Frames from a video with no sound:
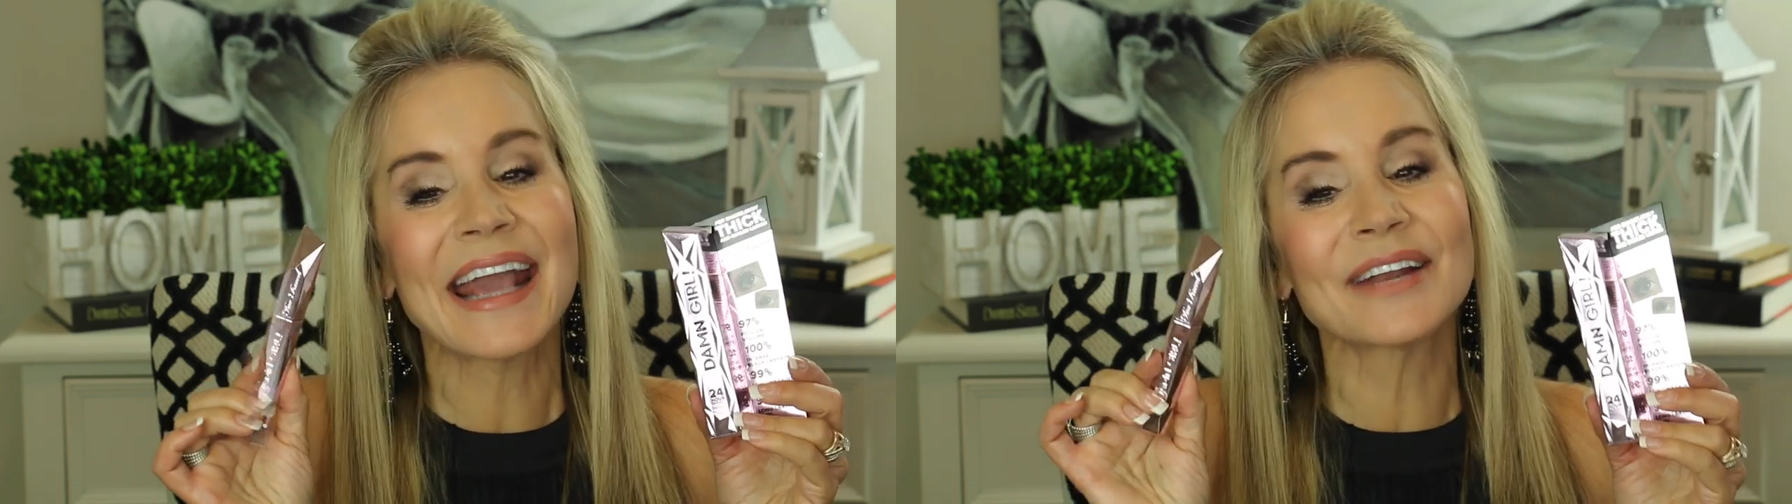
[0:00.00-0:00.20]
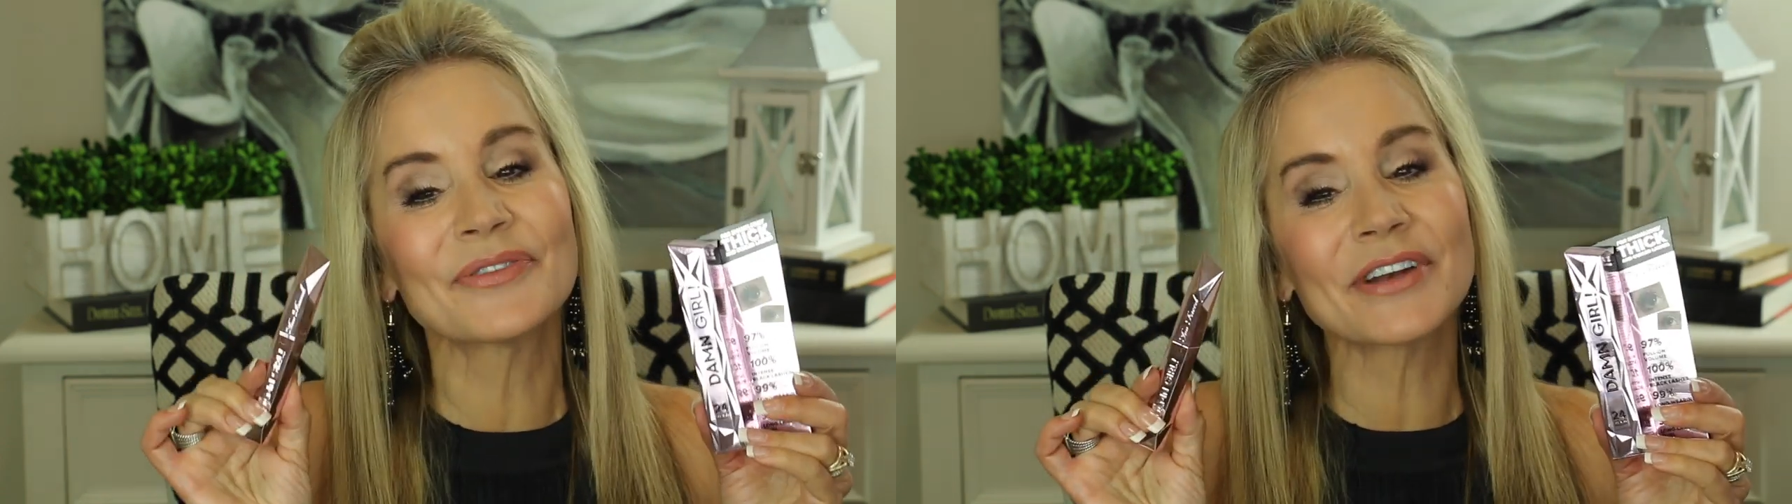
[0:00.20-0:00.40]

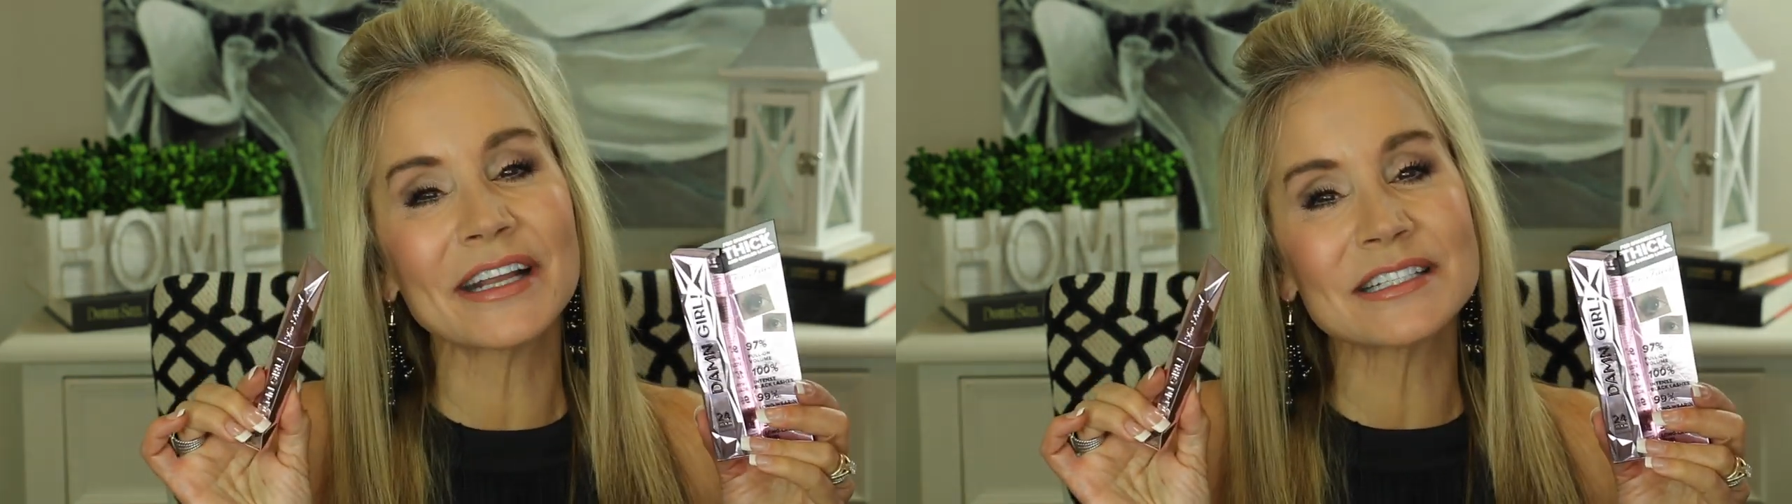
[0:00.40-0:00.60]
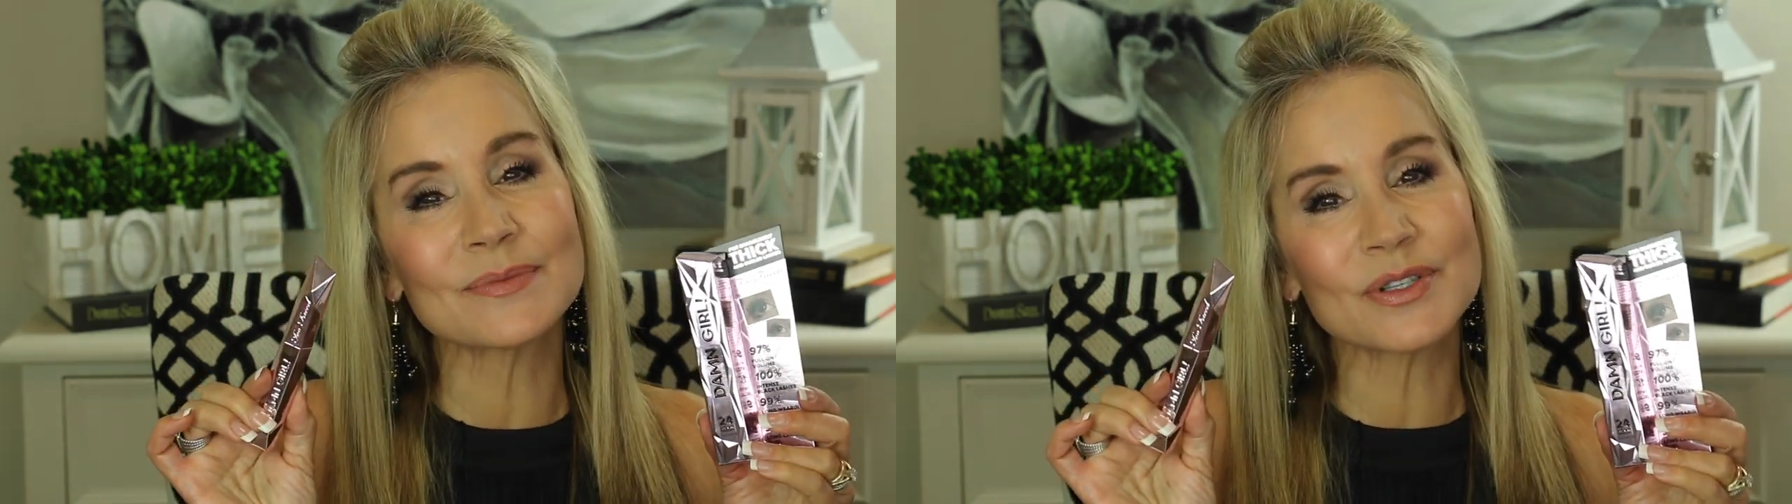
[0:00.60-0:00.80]
And if you're
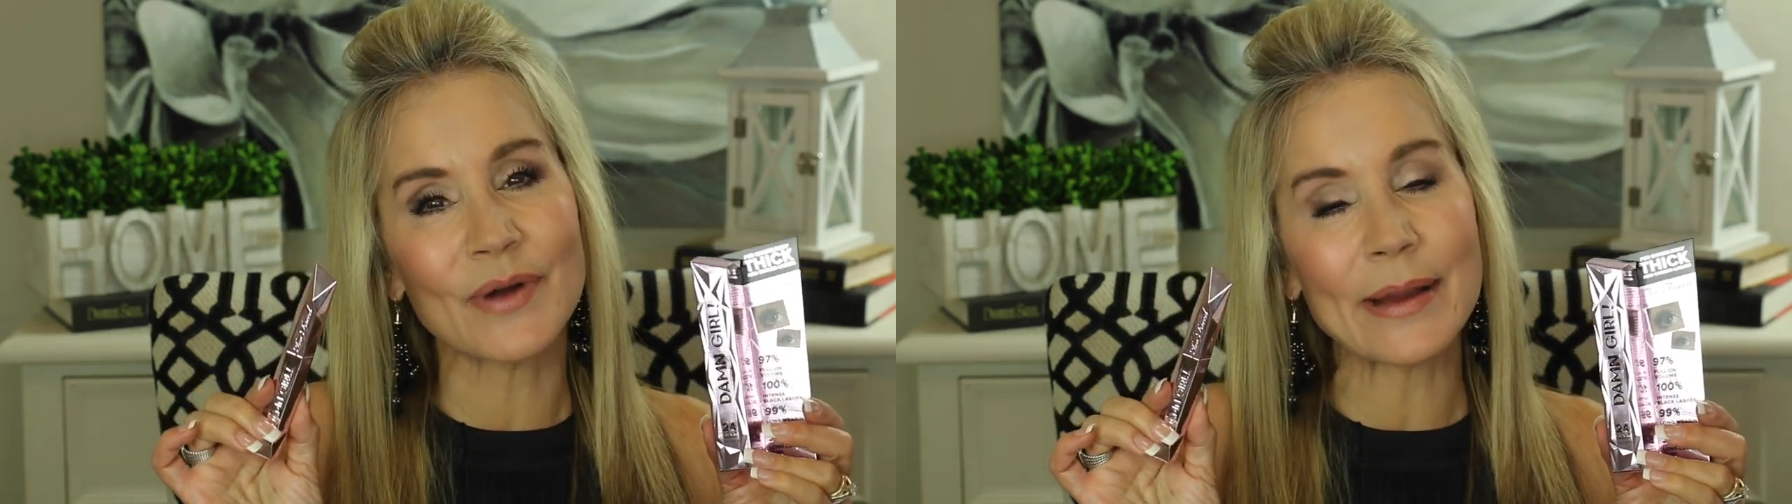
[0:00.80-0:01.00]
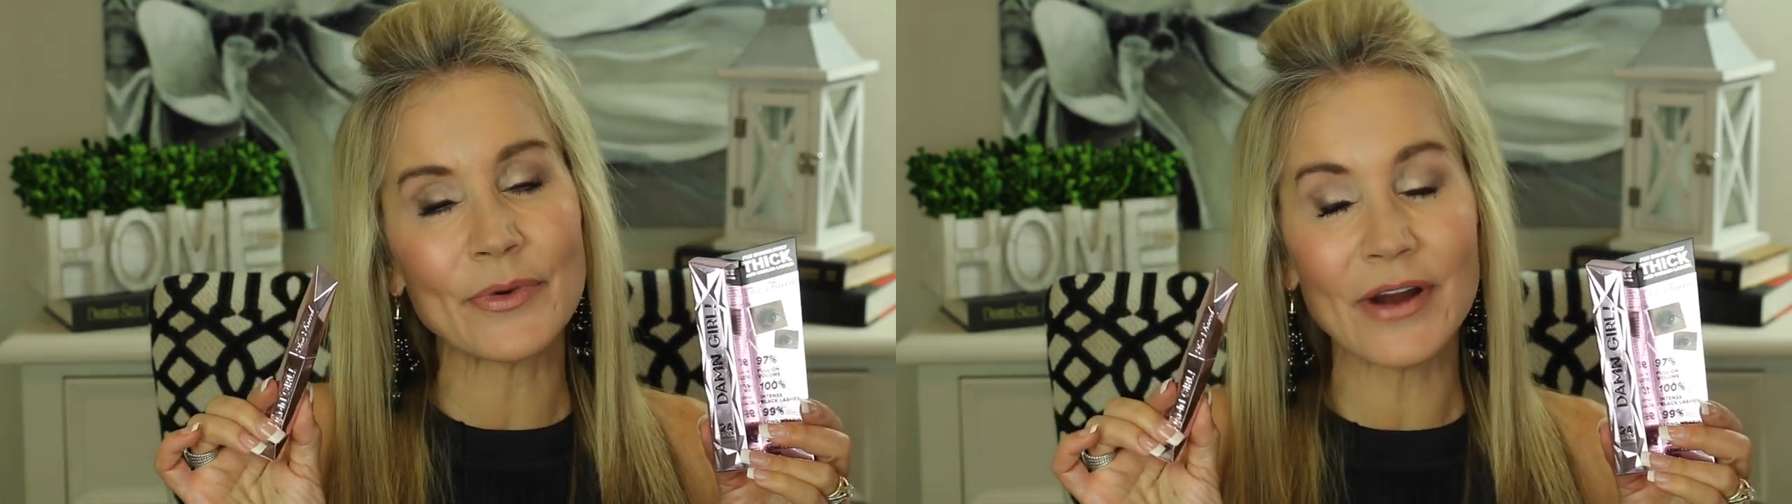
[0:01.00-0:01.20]
not a
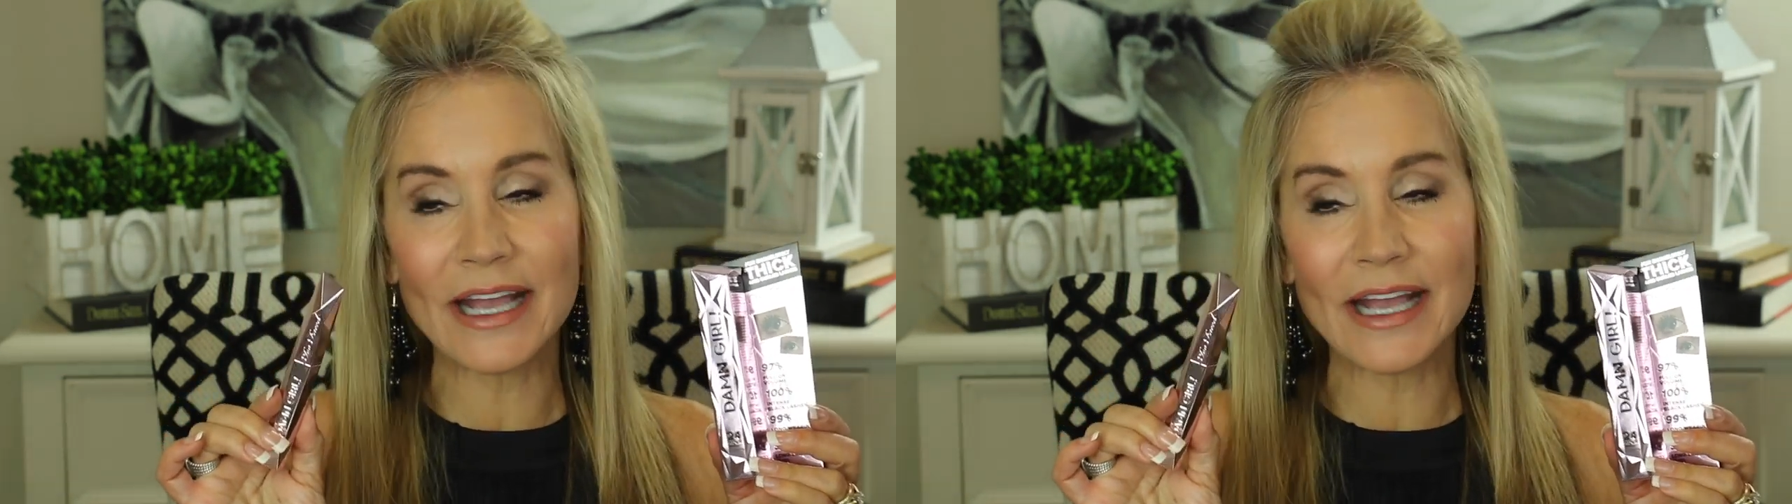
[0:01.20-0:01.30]
subscriber